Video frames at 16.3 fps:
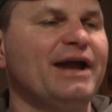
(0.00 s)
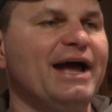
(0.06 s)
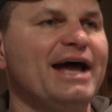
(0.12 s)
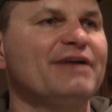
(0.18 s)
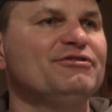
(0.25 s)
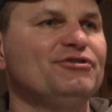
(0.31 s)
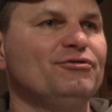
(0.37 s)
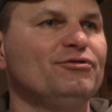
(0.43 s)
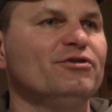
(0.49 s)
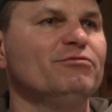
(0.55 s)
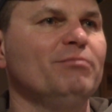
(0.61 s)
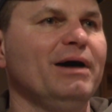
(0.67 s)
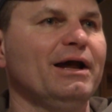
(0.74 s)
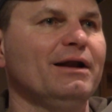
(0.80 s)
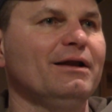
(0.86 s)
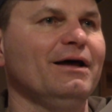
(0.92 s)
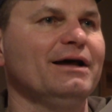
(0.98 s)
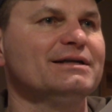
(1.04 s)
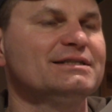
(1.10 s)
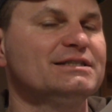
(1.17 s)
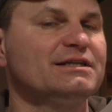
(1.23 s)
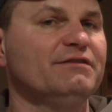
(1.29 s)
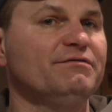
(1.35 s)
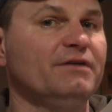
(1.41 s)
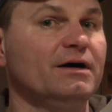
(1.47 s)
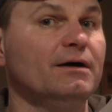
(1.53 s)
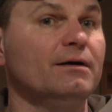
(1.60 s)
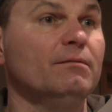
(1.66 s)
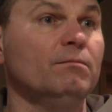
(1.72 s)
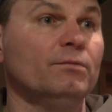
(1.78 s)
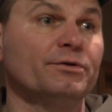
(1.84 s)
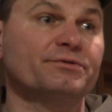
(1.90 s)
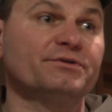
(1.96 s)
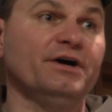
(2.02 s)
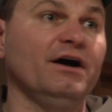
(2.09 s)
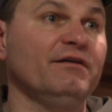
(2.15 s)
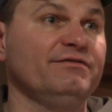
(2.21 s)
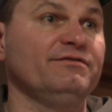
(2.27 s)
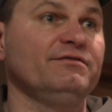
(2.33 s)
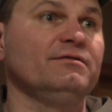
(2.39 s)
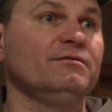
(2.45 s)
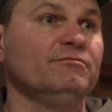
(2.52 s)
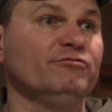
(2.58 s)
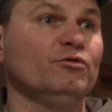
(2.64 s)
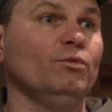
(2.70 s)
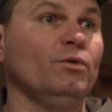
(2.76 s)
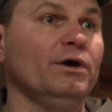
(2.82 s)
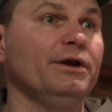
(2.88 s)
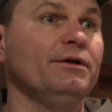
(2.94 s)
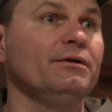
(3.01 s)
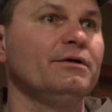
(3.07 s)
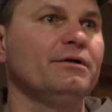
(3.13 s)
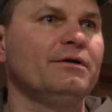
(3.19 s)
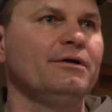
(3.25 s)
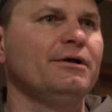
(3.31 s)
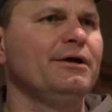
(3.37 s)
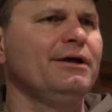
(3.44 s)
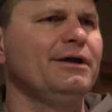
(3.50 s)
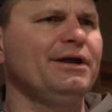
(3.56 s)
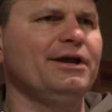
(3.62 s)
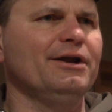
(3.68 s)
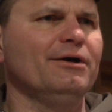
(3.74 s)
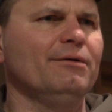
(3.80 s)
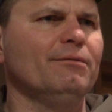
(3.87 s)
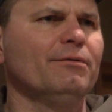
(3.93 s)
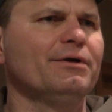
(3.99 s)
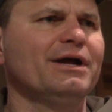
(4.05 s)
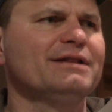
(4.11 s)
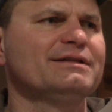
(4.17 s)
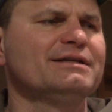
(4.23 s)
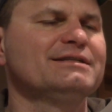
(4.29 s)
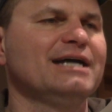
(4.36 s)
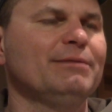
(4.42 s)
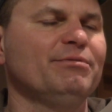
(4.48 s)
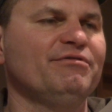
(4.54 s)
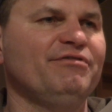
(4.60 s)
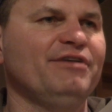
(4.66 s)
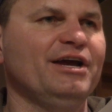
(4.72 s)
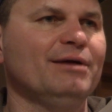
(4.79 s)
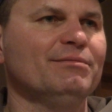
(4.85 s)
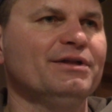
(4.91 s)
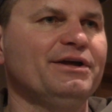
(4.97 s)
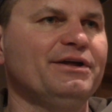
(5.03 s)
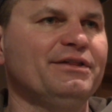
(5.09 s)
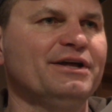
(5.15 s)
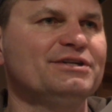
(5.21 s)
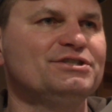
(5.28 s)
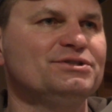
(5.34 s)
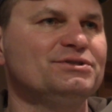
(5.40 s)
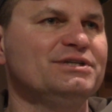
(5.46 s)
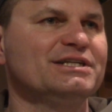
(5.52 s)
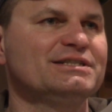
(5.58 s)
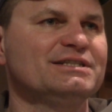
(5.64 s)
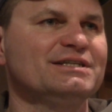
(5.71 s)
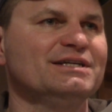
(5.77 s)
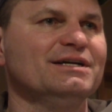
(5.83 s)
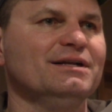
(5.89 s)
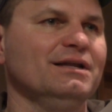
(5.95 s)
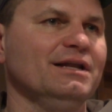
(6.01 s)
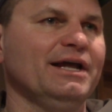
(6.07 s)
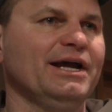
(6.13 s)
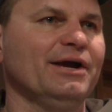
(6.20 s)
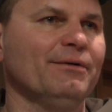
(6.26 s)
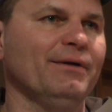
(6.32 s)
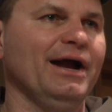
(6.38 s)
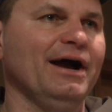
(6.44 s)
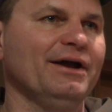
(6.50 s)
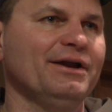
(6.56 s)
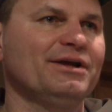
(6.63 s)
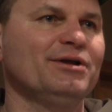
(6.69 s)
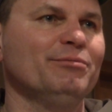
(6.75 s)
attitude about a lot of stuff. They're tough, for one. You know, we're not the type of family that you get to lay around and